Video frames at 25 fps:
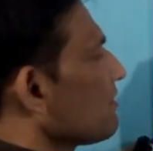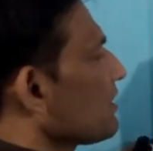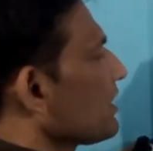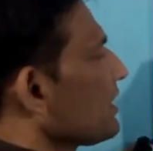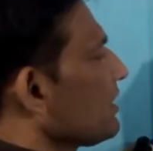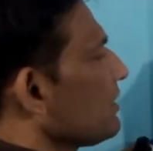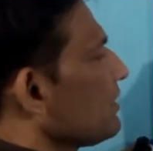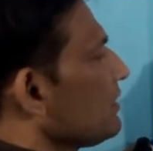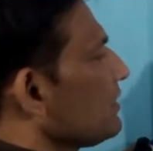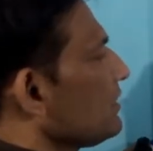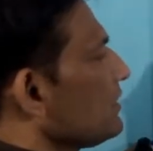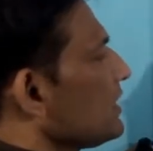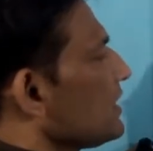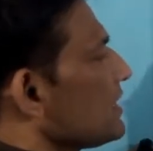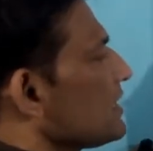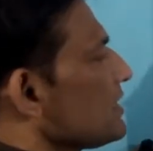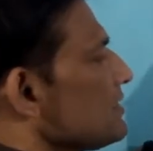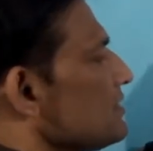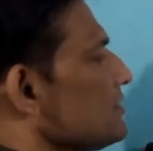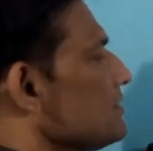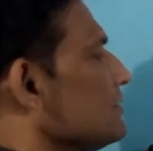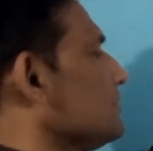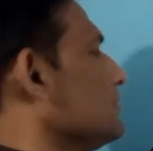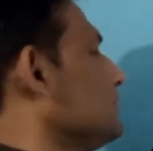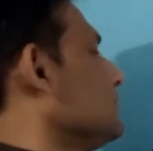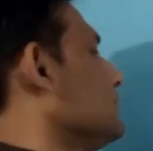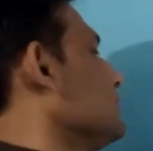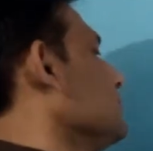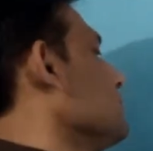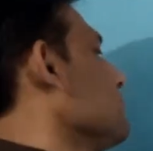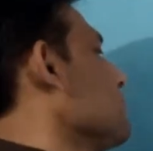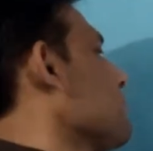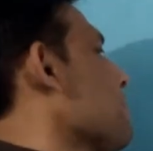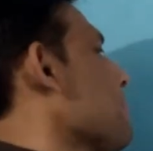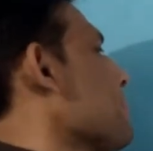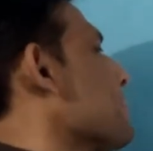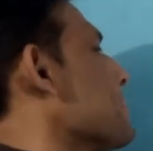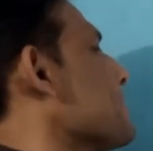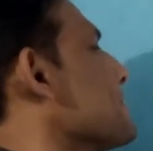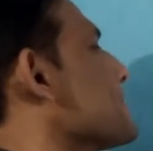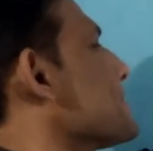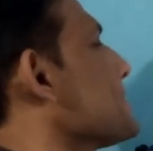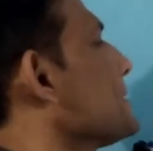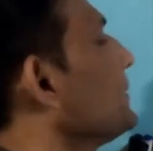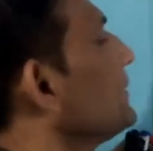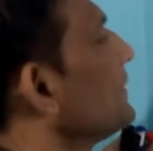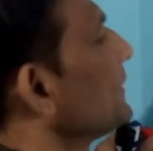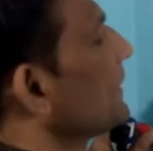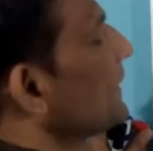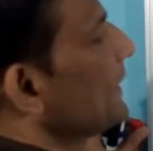Okay? That is equal to.
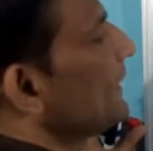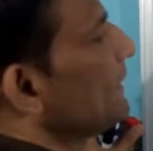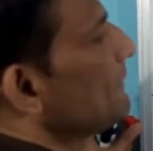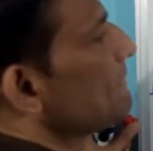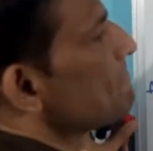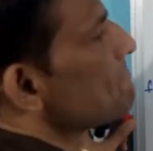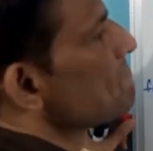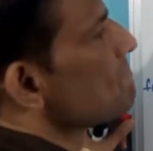Okay.